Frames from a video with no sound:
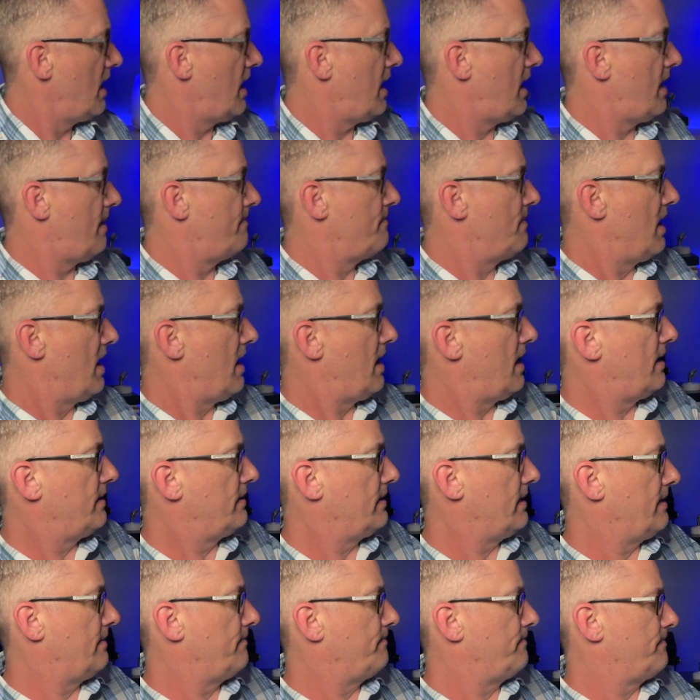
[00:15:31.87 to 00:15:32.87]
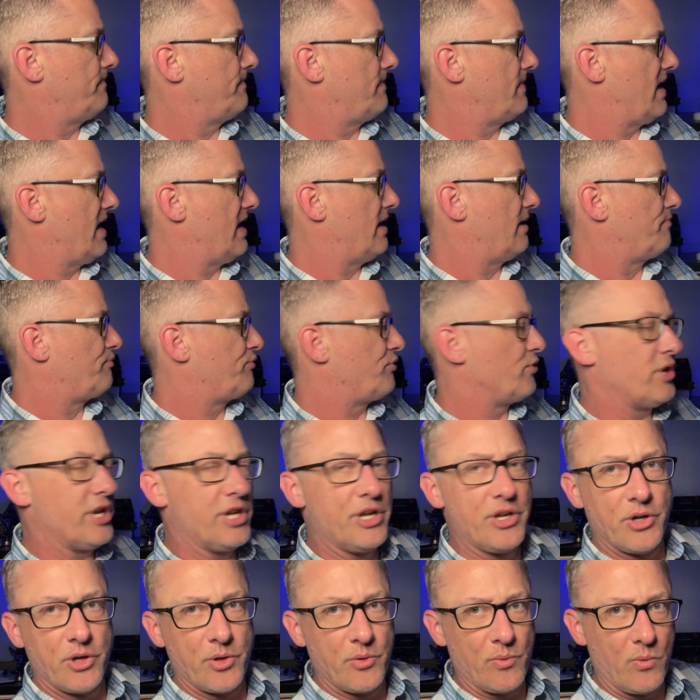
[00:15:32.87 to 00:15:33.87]
In a
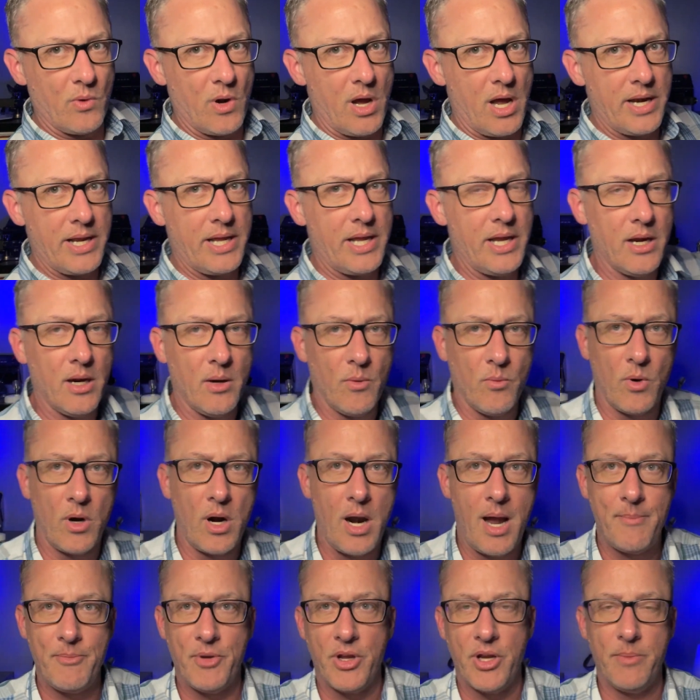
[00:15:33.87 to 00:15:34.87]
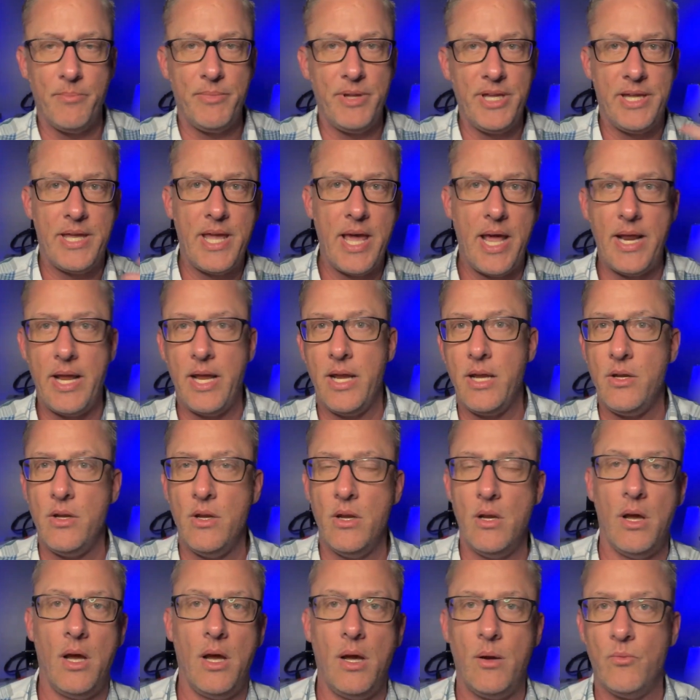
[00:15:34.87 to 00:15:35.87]
pretty good rut here where I'm going to be
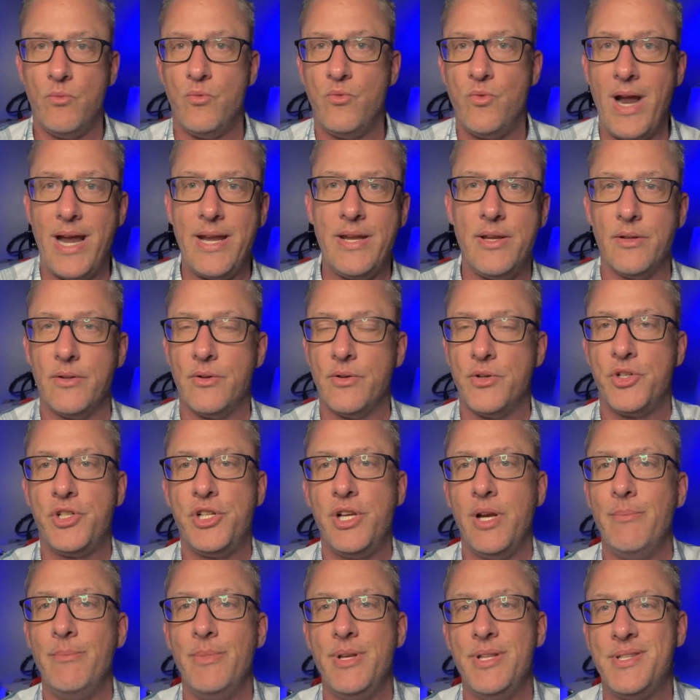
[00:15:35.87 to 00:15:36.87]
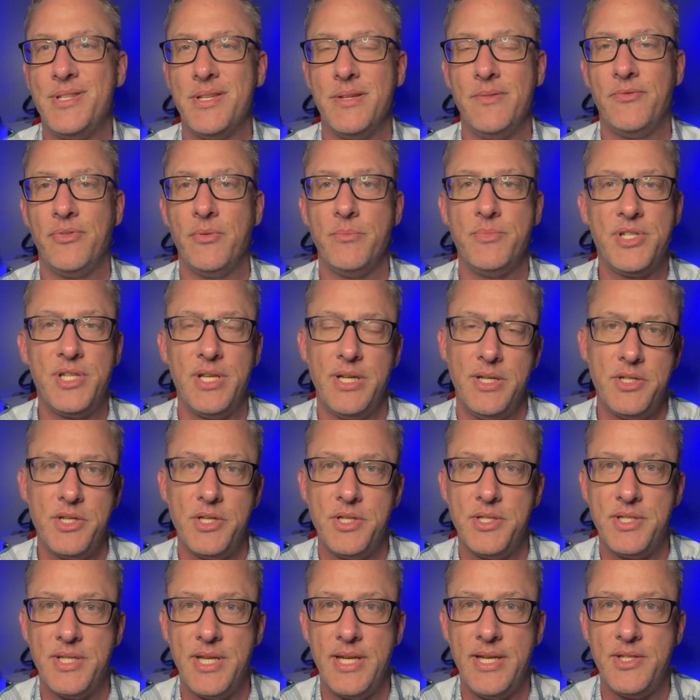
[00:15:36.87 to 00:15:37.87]
getting regular shipments in from
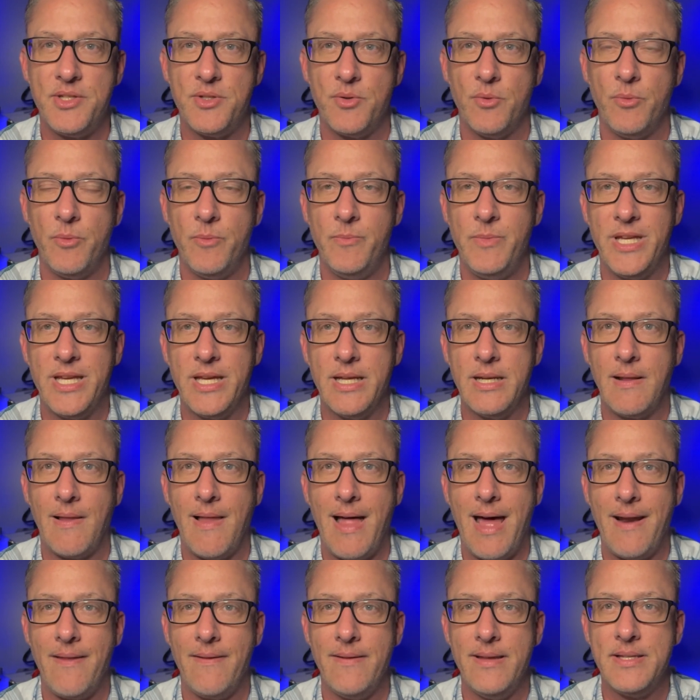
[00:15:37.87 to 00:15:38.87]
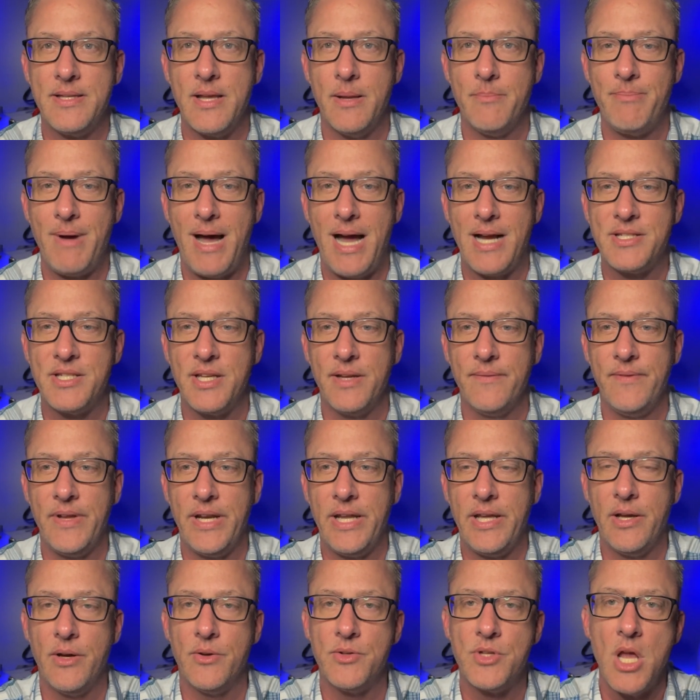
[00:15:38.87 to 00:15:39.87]
CGC, so we'll be getting a lot of these unboxing
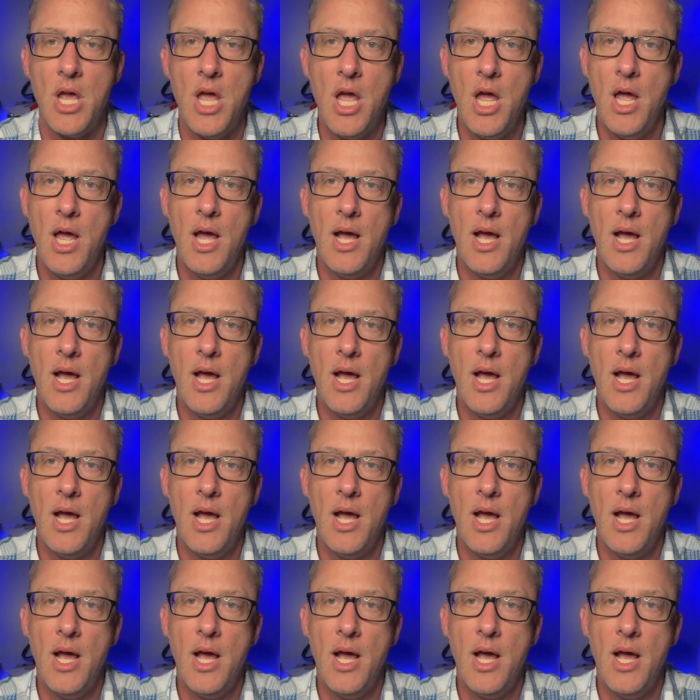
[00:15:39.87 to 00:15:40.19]
videos.